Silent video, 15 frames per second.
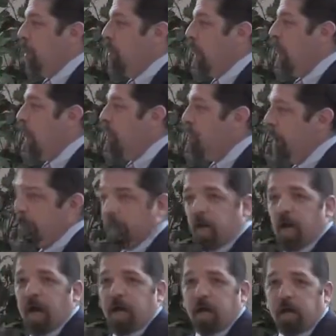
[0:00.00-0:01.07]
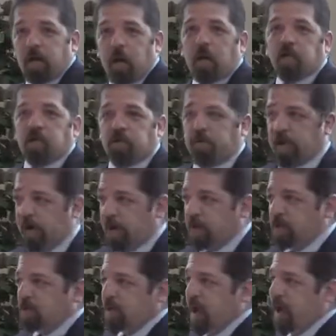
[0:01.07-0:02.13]
Well, people like Goldschmidt
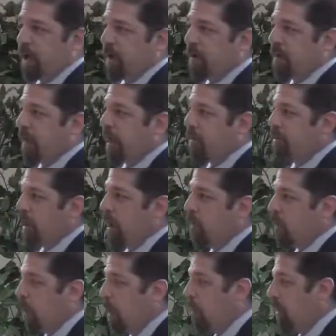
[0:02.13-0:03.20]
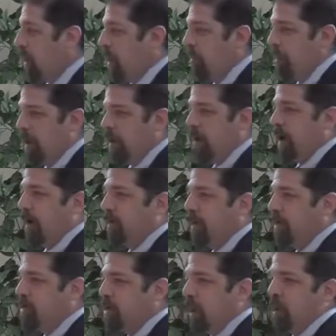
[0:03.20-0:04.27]
said that, well, okay, then
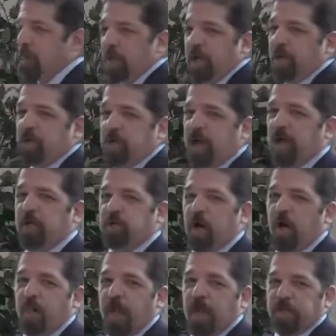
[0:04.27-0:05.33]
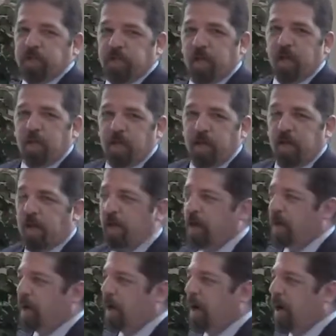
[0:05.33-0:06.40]
things don't really change all that slowly.
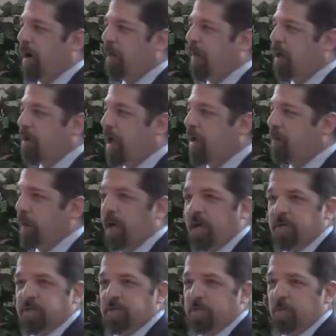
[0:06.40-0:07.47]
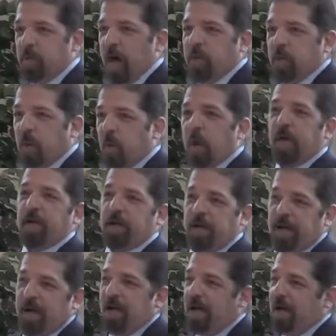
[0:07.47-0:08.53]
They take place rather
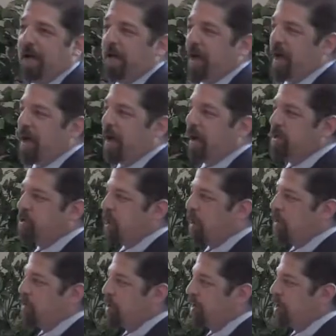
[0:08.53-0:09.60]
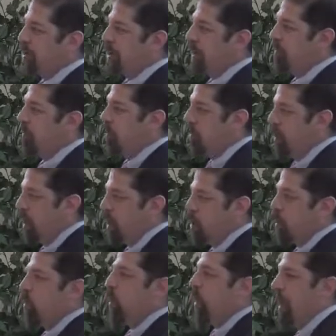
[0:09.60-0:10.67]
quickly. And so to give you a
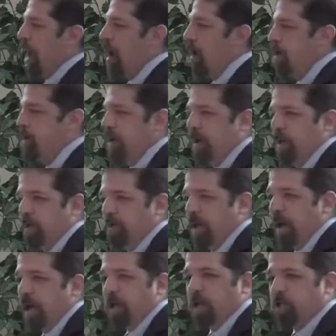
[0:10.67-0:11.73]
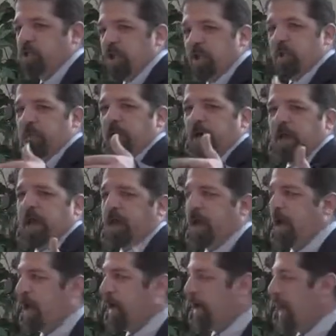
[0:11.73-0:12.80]
crude analogy, it was like a chicken would lay an
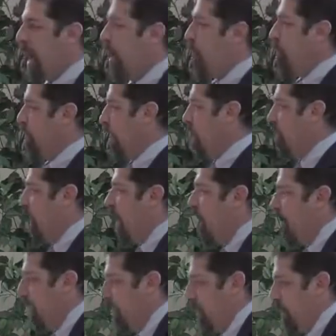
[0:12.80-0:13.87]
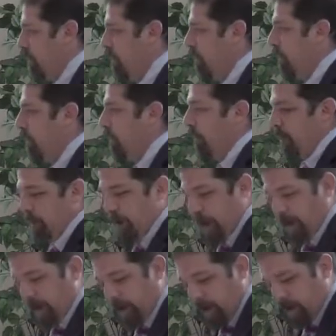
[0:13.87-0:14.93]
egg and out came an alligator,
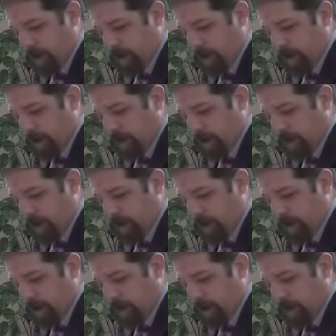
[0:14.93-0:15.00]
right?